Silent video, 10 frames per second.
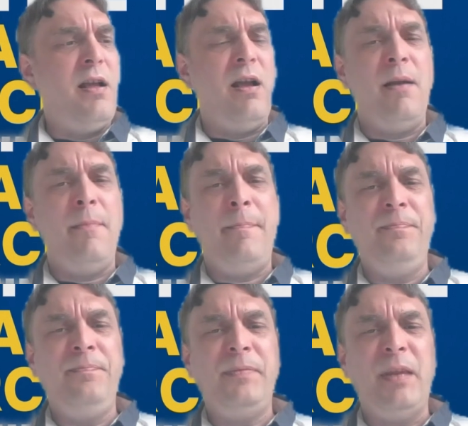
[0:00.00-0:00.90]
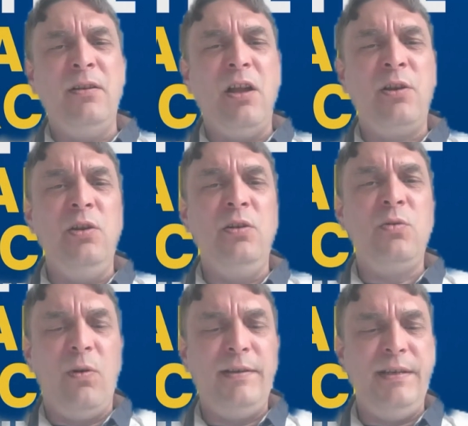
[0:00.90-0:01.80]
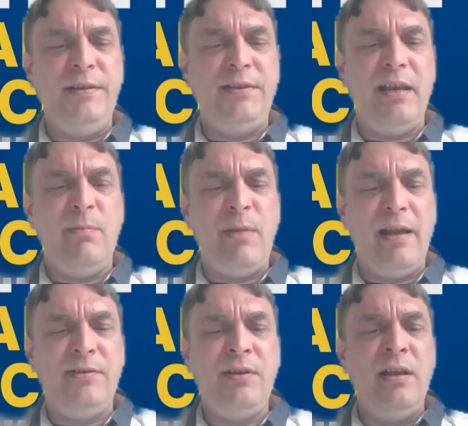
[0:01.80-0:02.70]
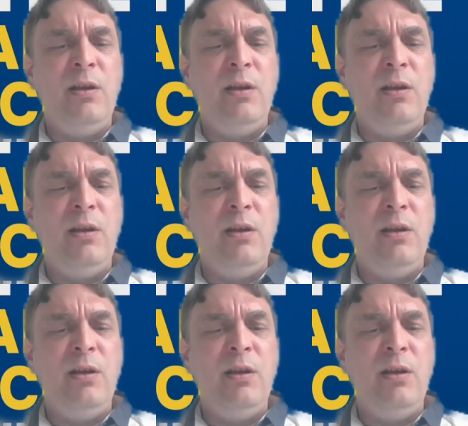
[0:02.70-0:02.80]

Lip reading: a good quality CMS.